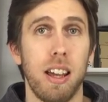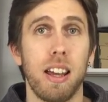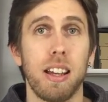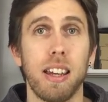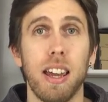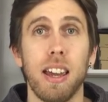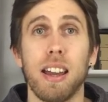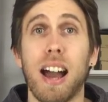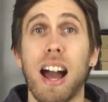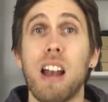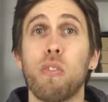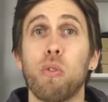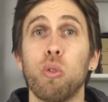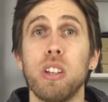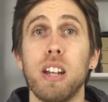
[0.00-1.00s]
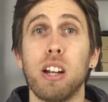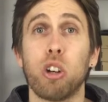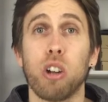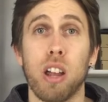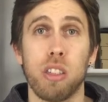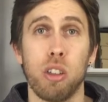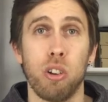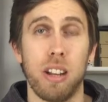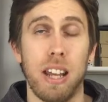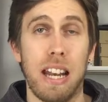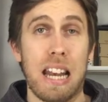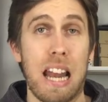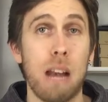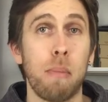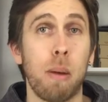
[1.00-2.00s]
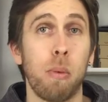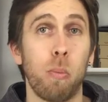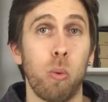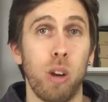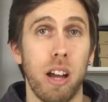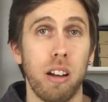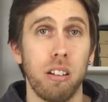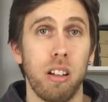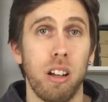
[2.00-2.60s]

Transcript: That, melting the heart of the popular soul,